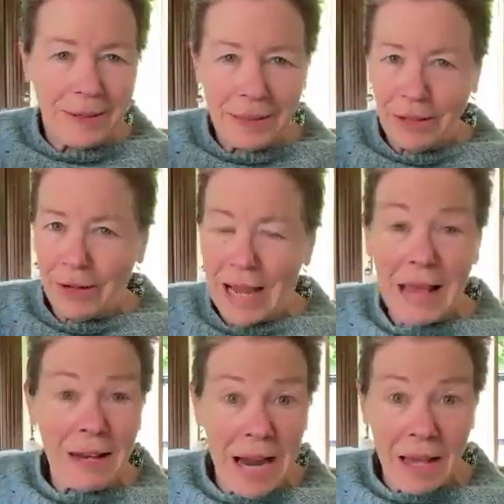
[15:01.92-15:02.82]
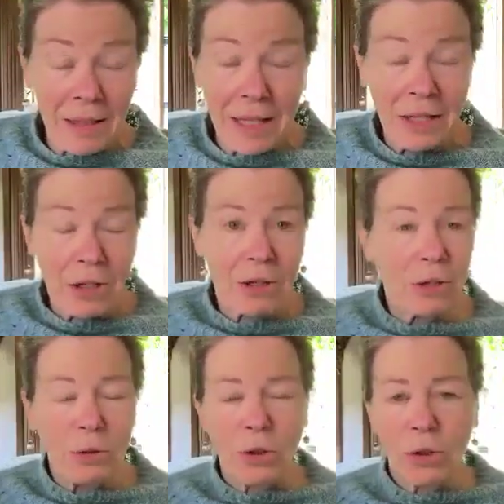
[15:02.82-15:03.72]
an athletic
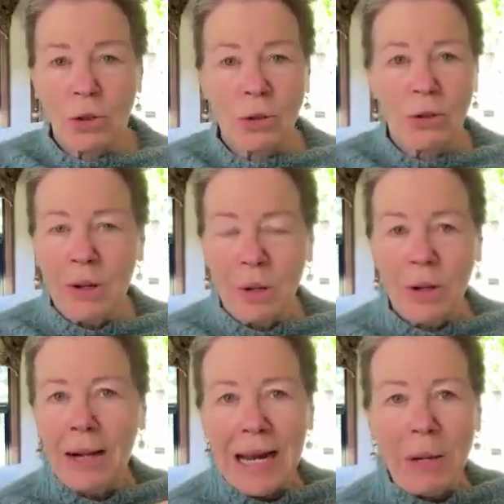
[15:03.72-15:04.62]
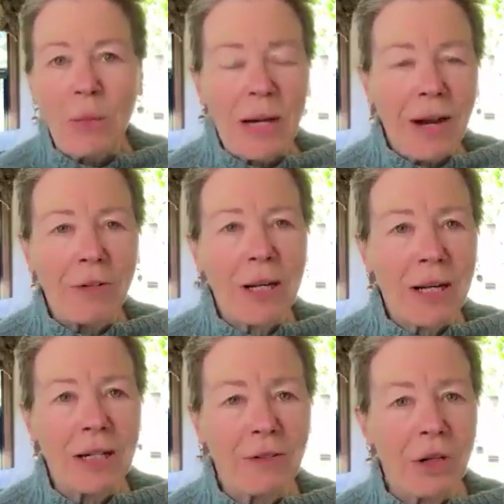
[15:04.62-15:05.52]
coach or whatever
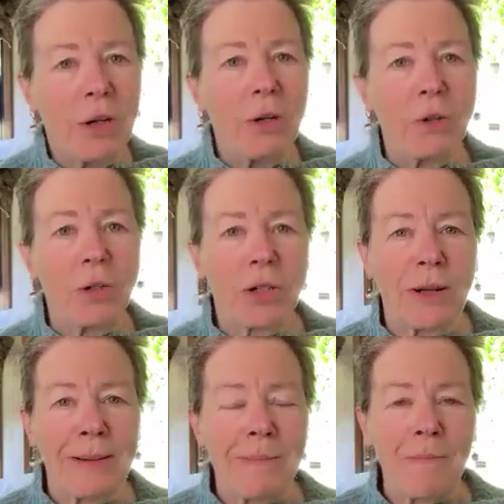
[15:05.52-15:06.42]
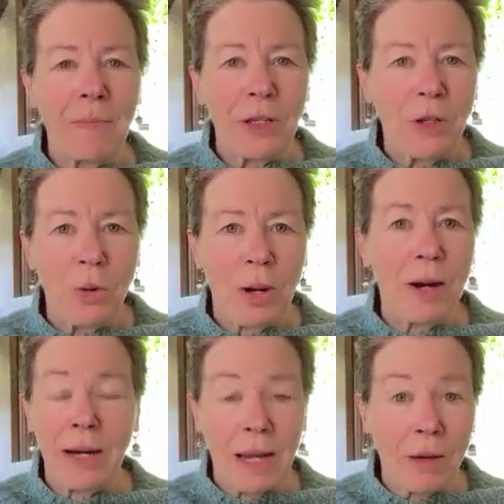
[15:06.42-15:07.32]
kind of coach you
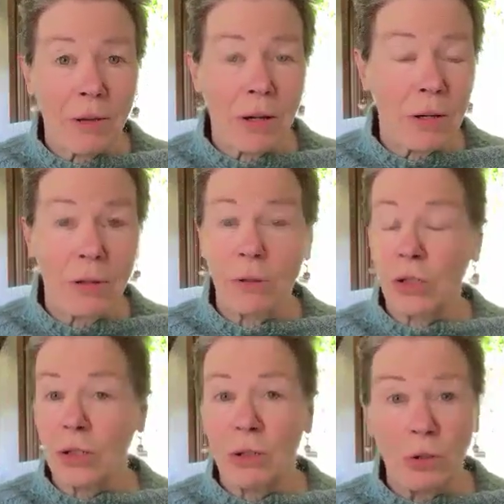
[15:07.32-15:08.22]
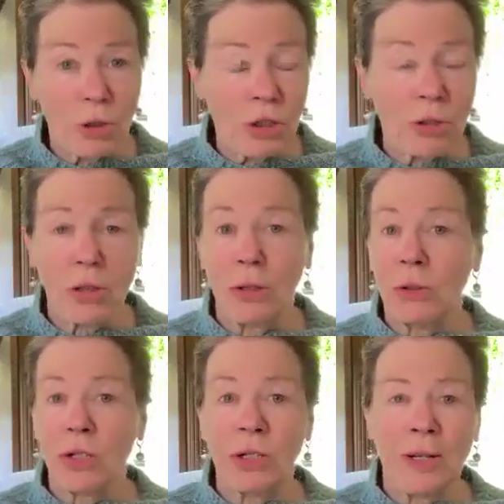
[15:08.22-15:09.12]
are, a health coach, nutritional
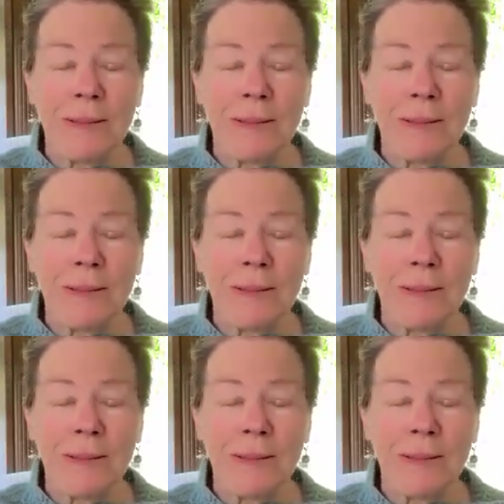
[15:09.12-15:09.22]
coach,